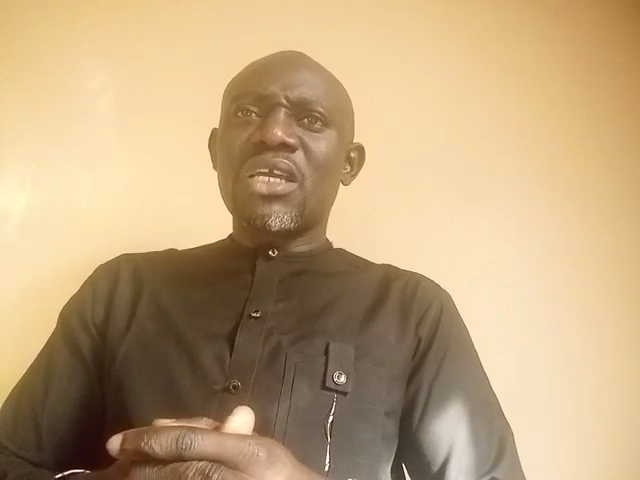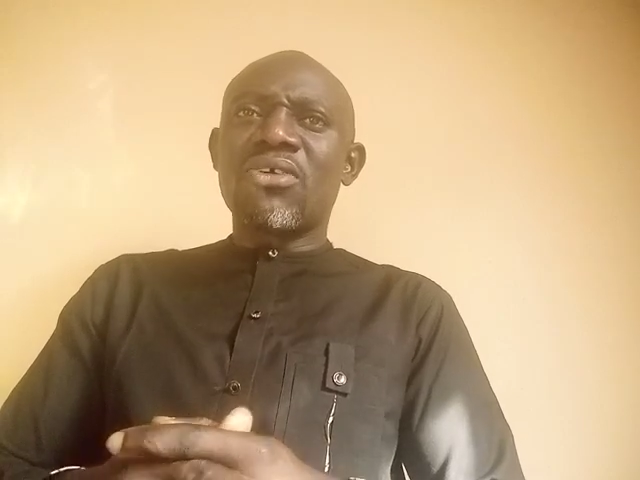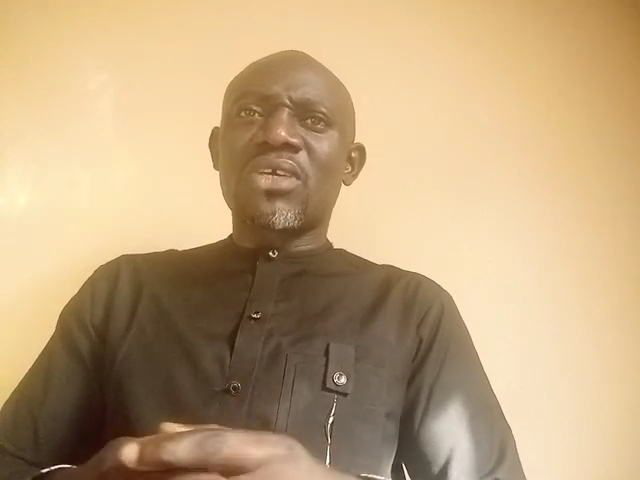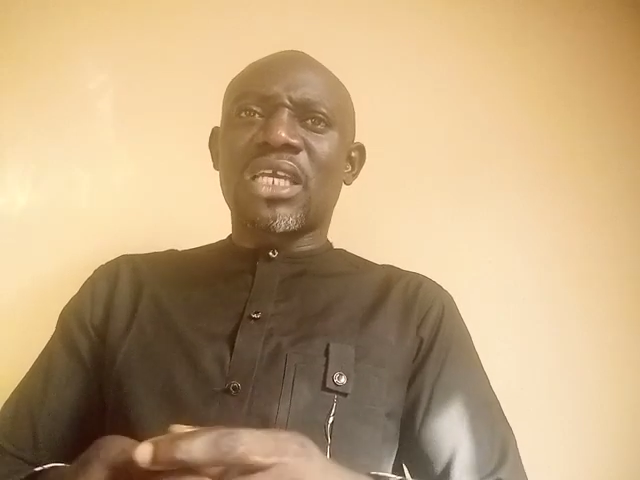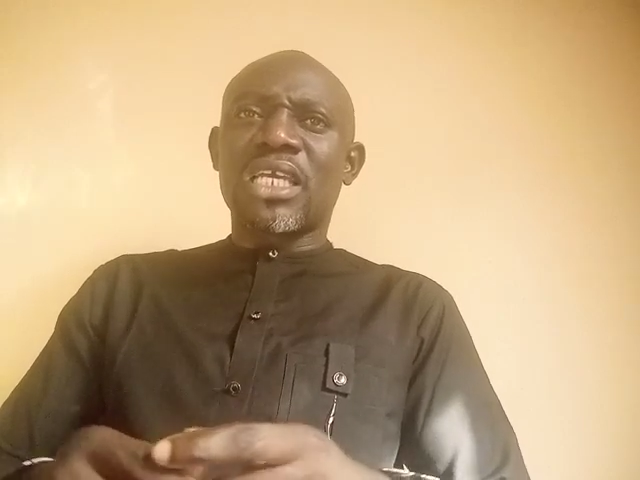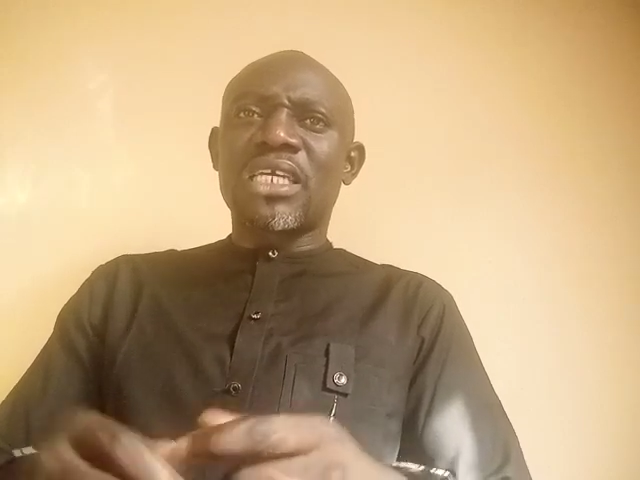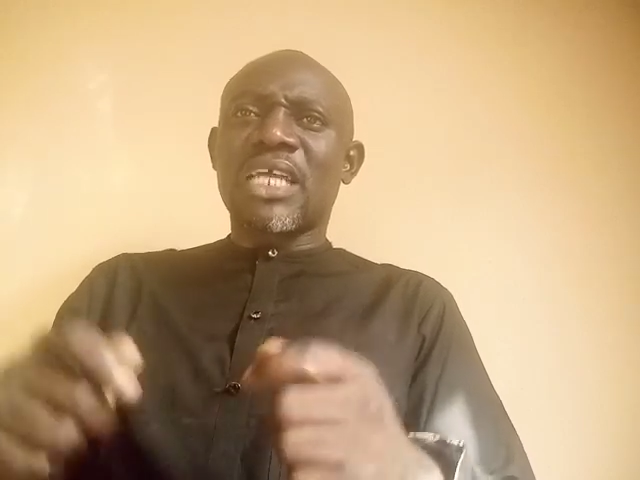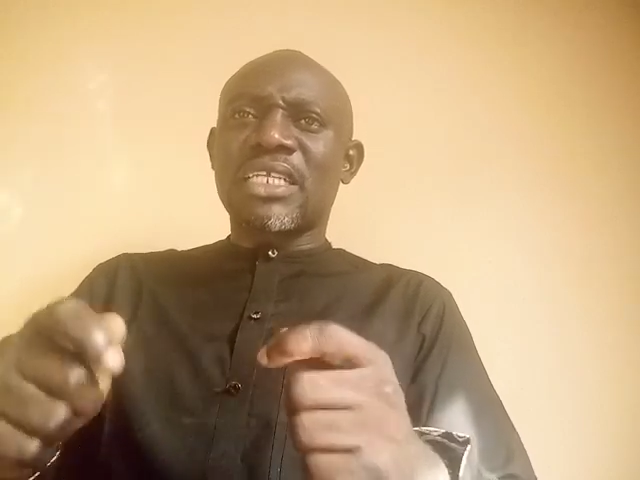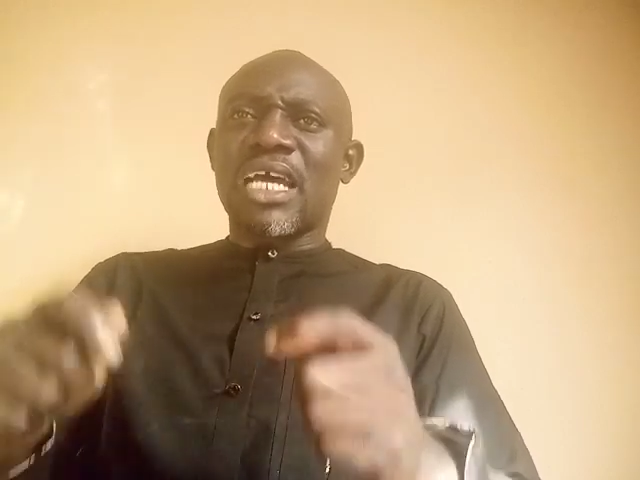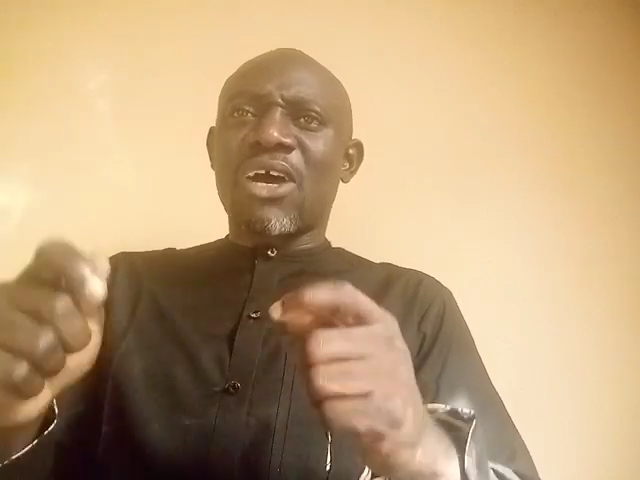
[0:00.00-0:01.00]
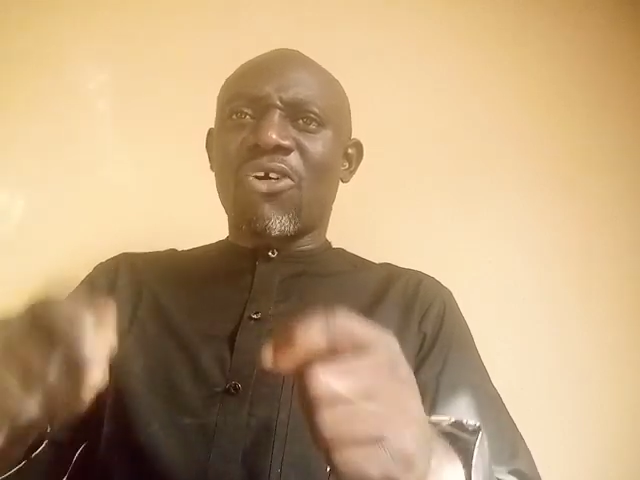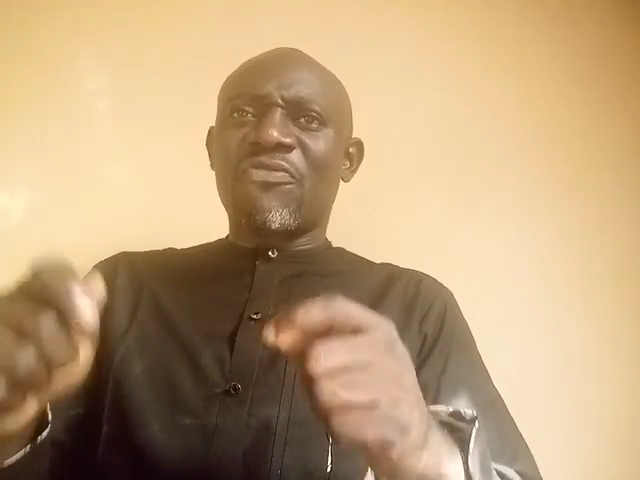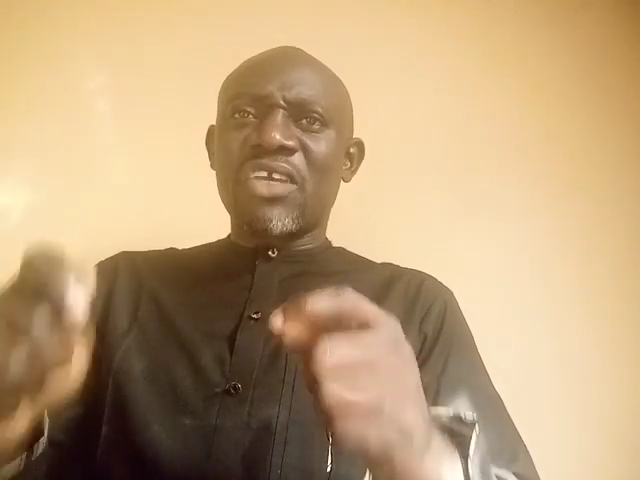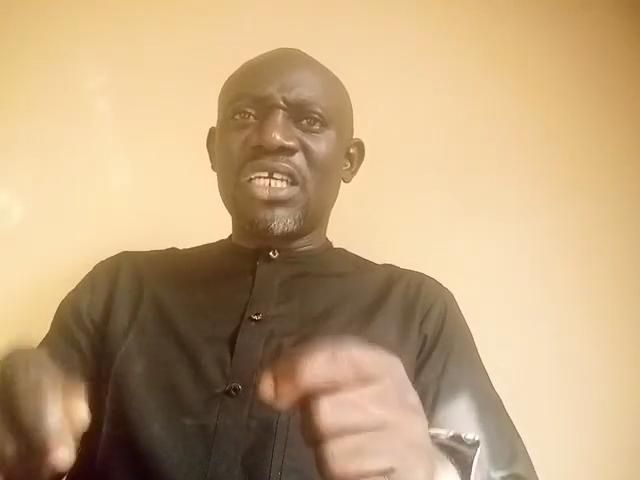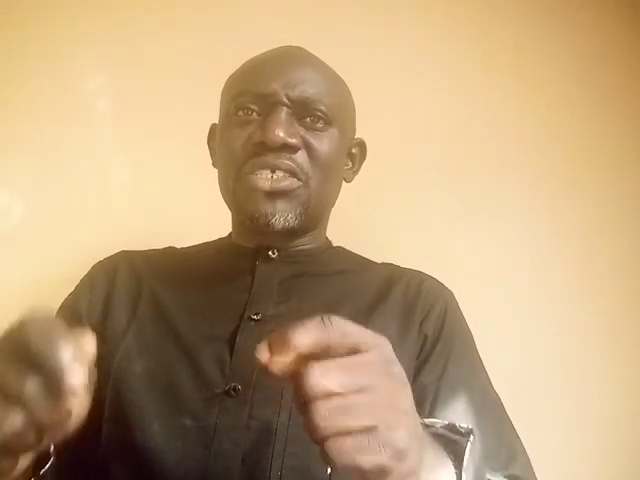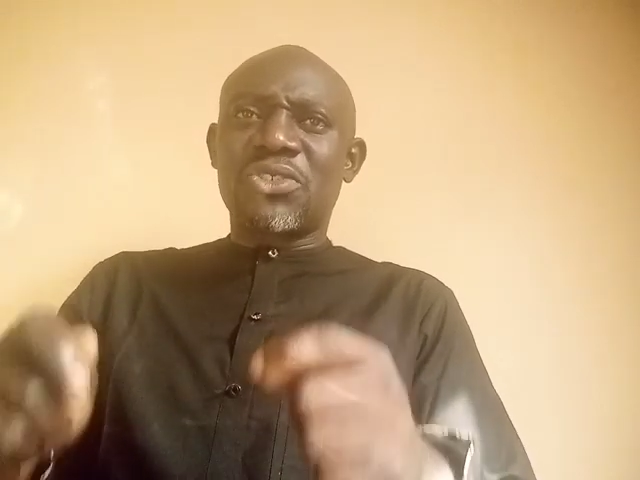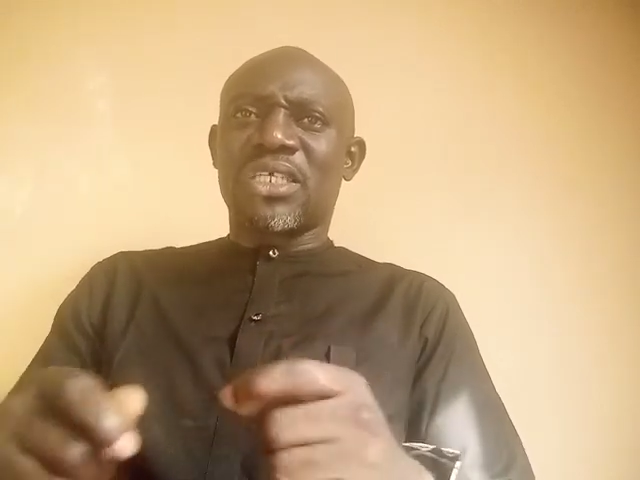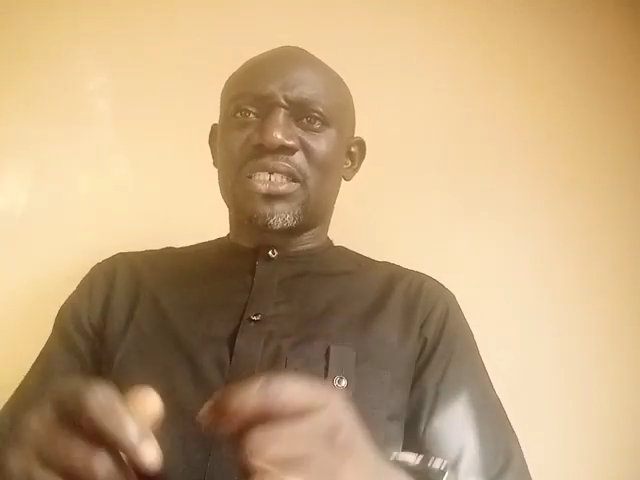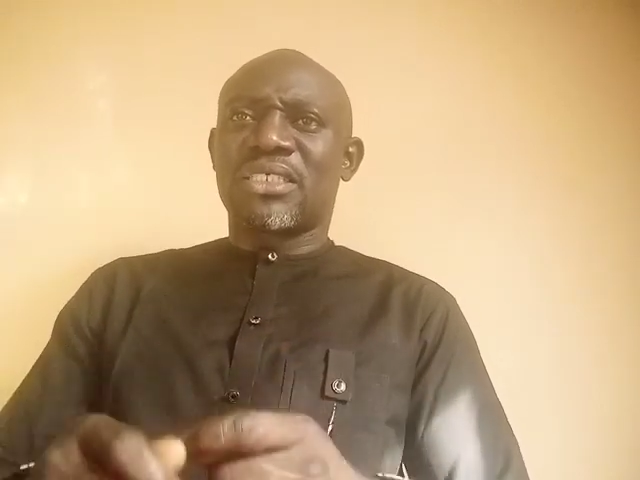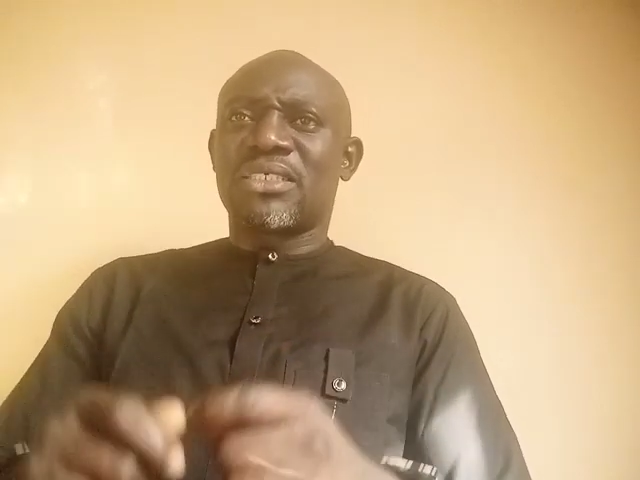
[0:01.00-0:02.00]
Okay, that are of
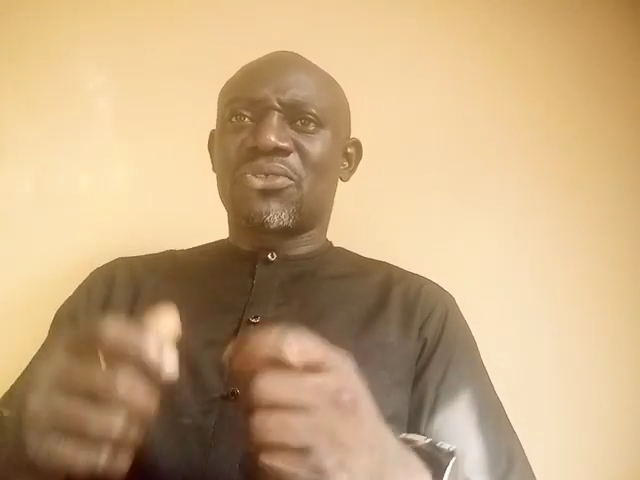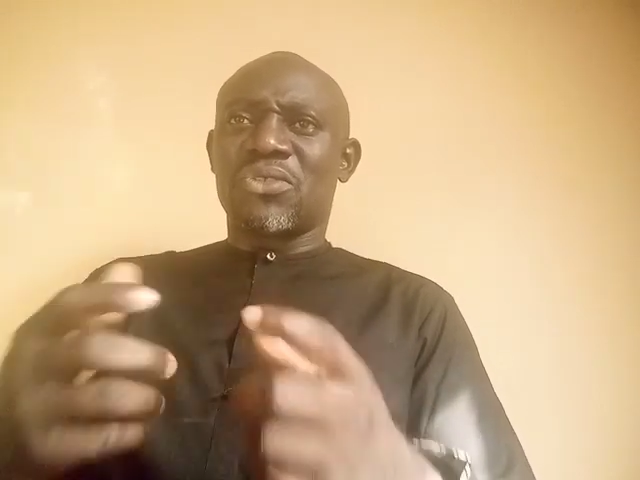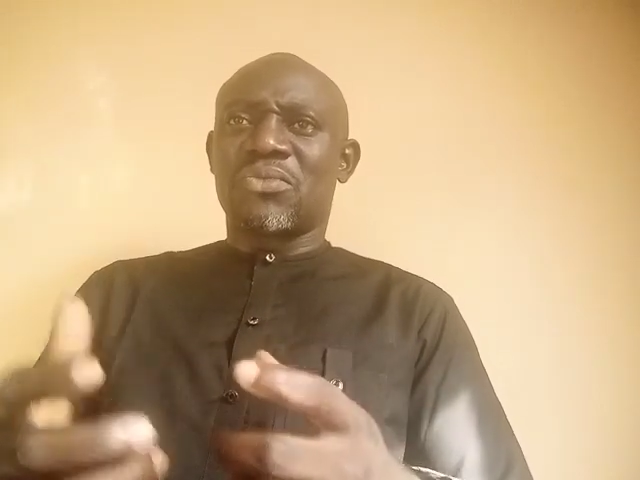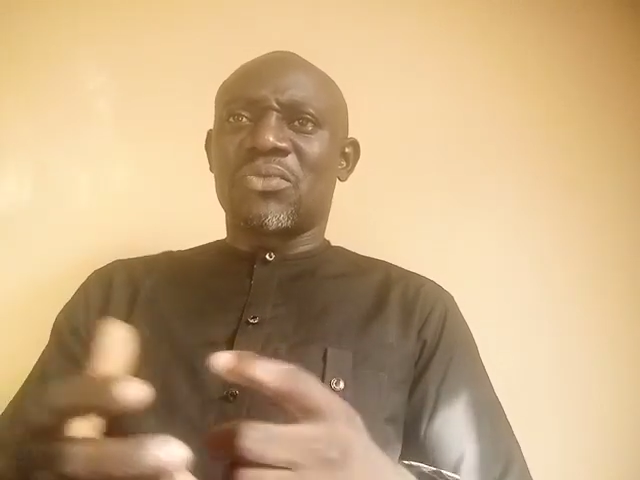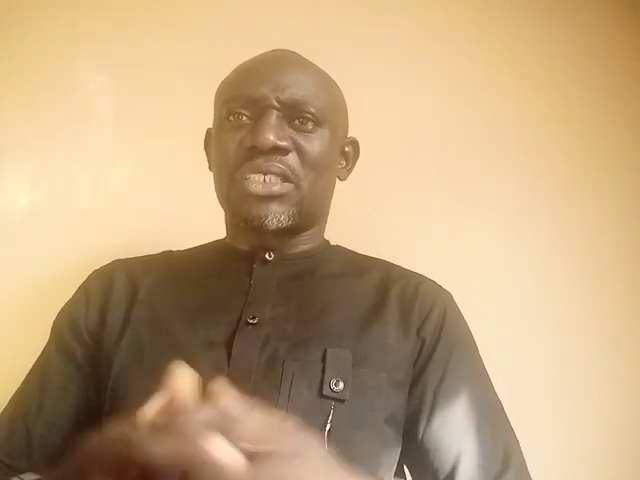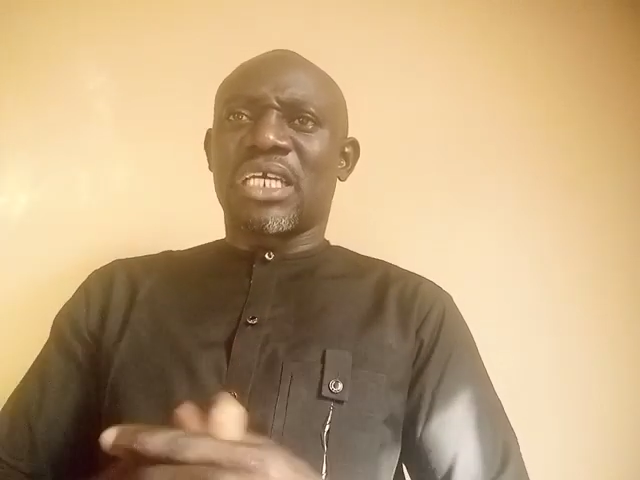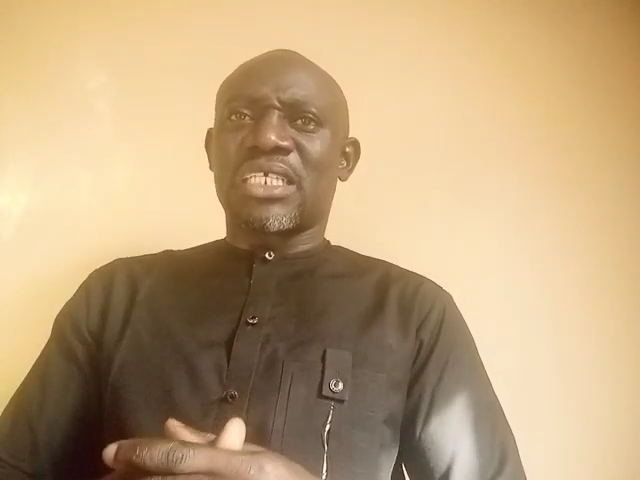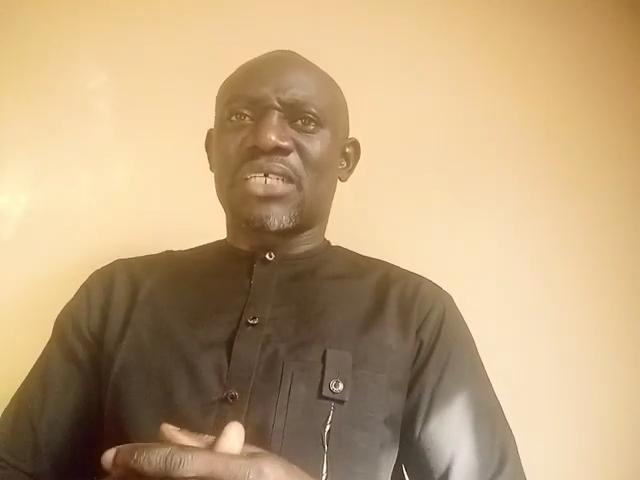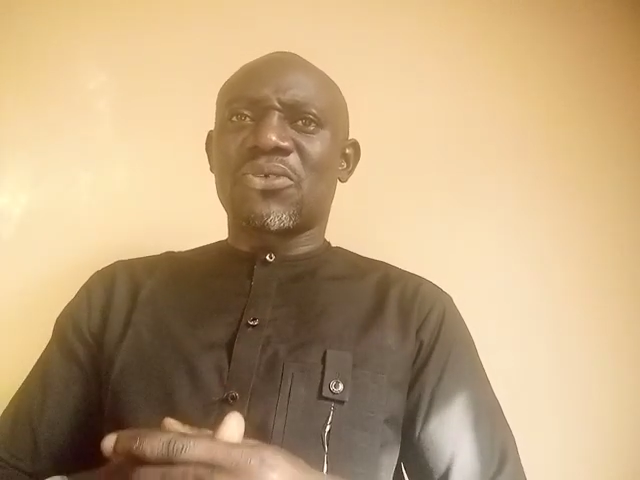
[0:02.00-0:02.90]
interest to the researcher.